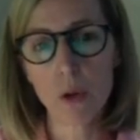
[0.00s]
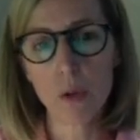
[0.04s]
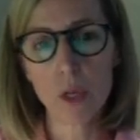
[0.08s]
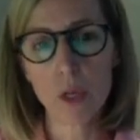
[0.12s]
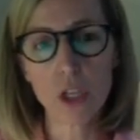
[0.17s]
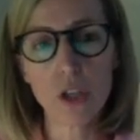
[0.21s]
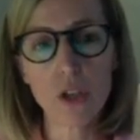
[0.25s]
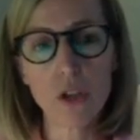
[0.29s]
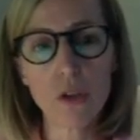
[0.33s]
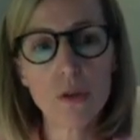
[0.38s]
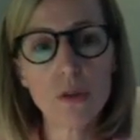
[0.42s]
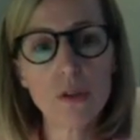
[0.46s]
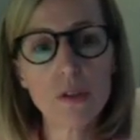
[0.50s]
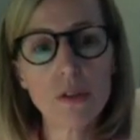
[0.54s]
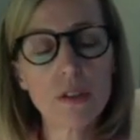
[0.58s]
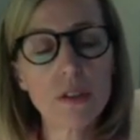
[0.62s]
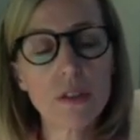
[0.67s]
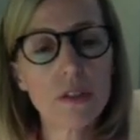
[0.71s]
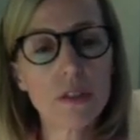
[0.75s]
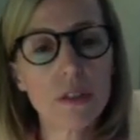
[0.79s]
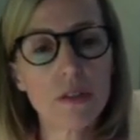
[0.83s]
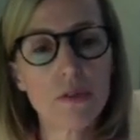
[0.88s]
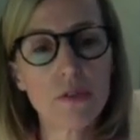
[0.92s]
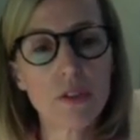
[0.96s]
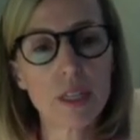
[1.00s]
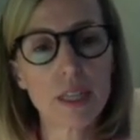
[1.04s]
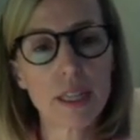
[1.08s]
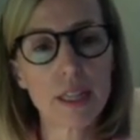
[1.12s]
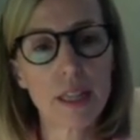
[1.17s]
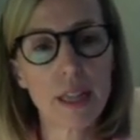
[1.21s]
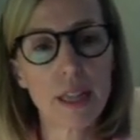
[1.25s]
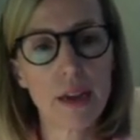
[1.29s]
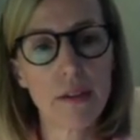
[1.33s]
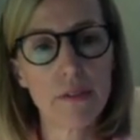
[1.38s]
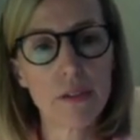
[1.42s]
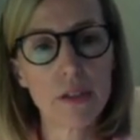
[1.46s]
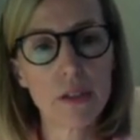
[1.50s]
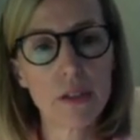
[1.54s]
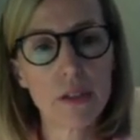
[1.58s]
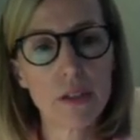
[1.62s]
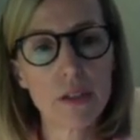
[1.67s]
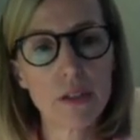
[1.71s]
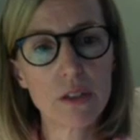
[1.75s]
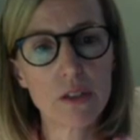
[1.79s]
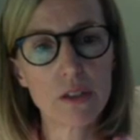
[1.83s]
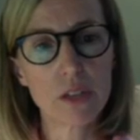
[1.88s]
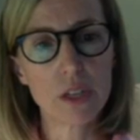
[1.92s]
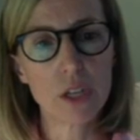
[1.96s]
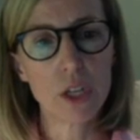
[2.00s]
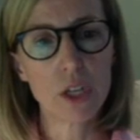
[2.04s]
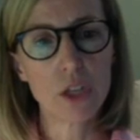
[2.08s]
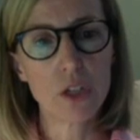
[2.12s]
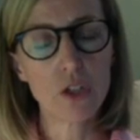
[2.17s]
we use the different levers